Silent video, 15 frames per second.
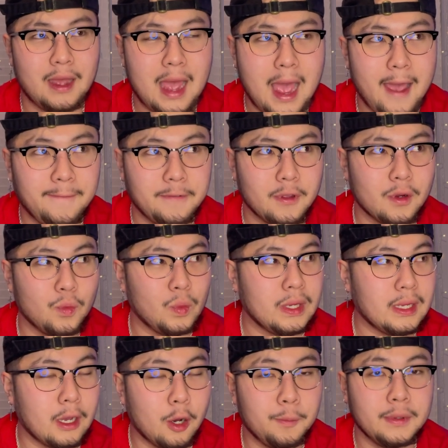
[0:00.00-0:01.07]
after
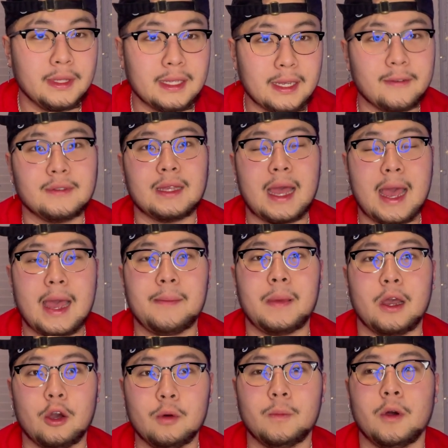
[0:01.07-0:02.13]
we opened the gifts at my
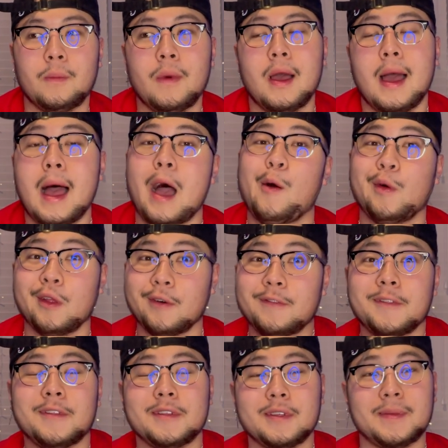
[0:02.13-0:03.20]
home home, I went up
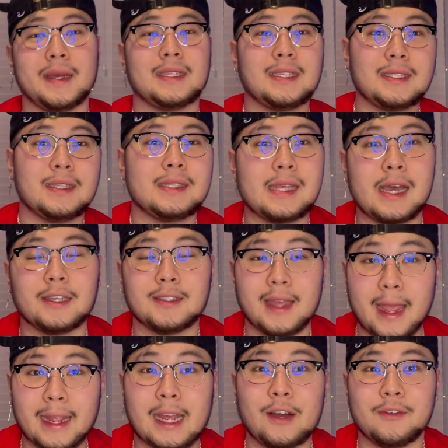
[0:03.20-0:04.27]
to my sister's house to
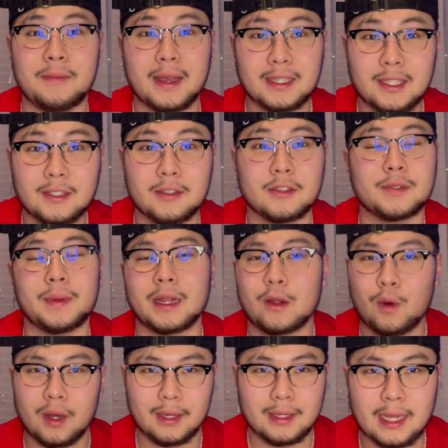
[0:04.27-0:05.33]
hang out with my sister, spend
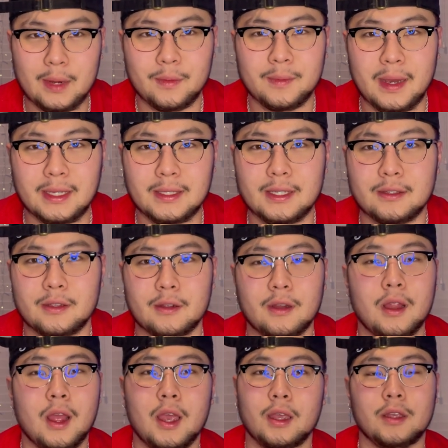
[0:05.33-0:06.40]
quality time with my sister,
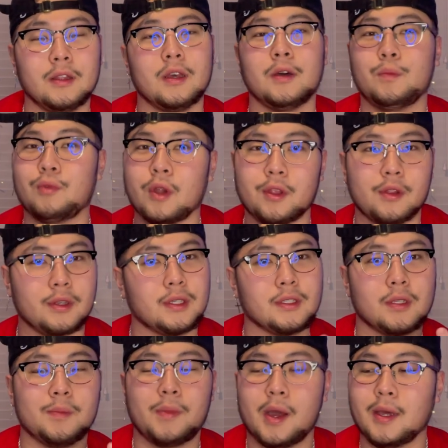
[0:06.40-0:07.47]
you know, brother,
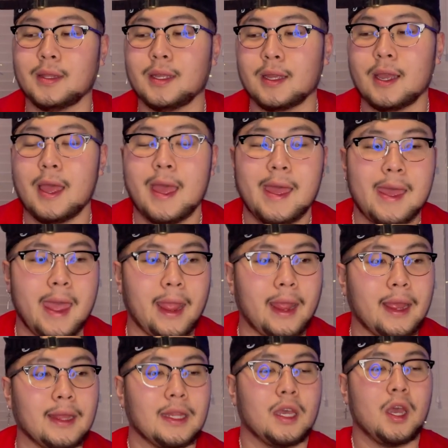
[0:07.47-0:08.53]
sister bonding.
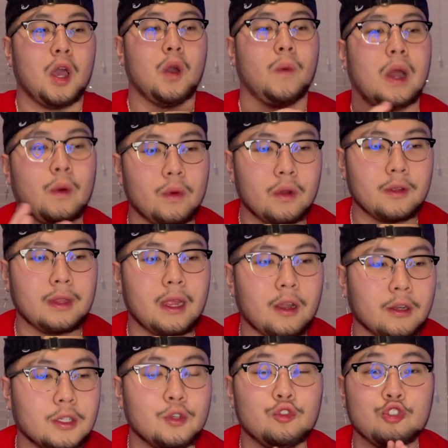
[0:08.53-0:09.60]
And while we were
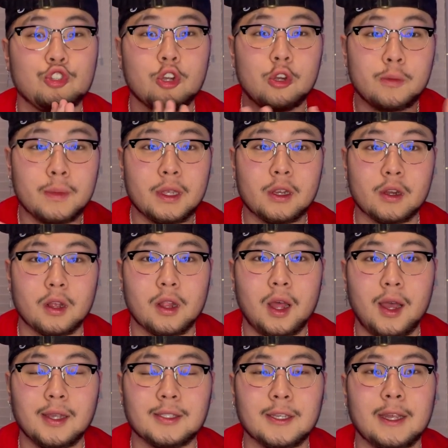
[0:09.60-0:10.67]
there, she was showing me her
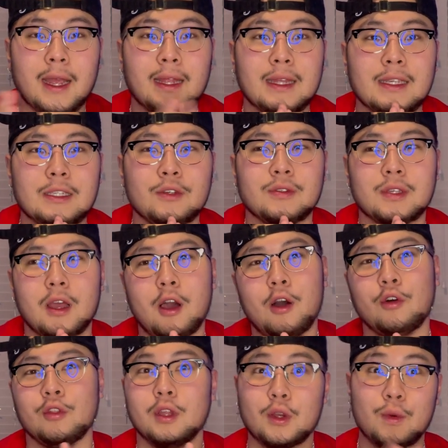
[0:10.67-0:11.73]
closet, and then she was like,
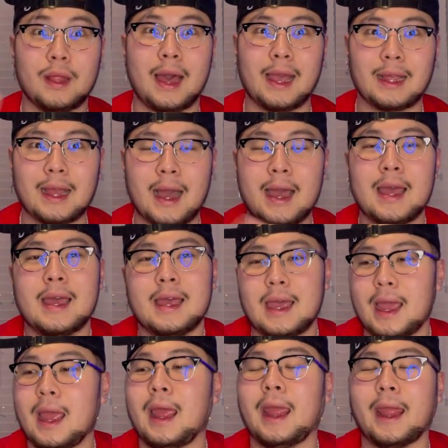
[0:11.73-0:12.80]
oh, look what I got.
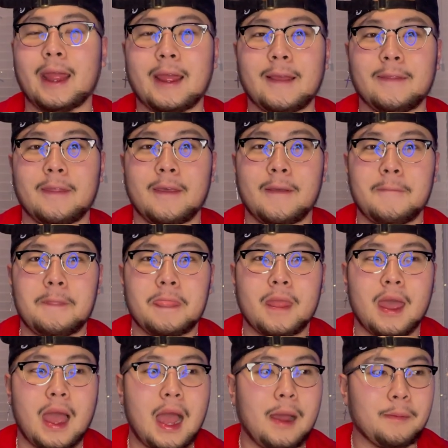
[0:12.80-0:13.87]
And
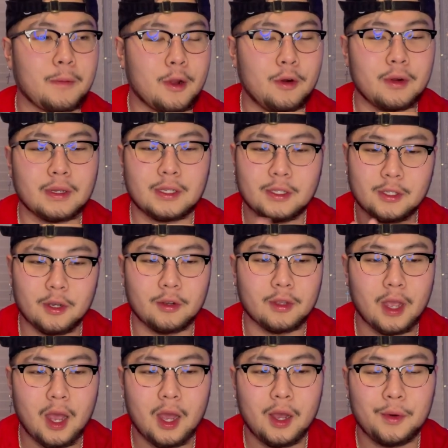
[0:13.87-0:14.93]
I'm going to show
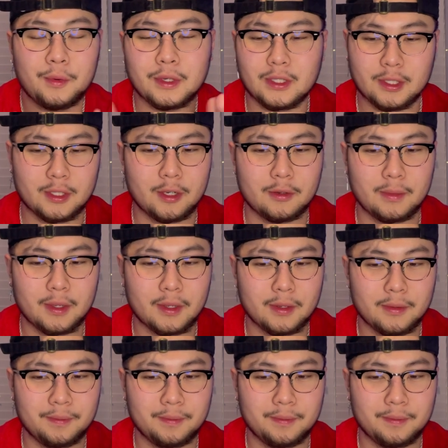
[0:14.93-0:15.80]
y'all what she showed me.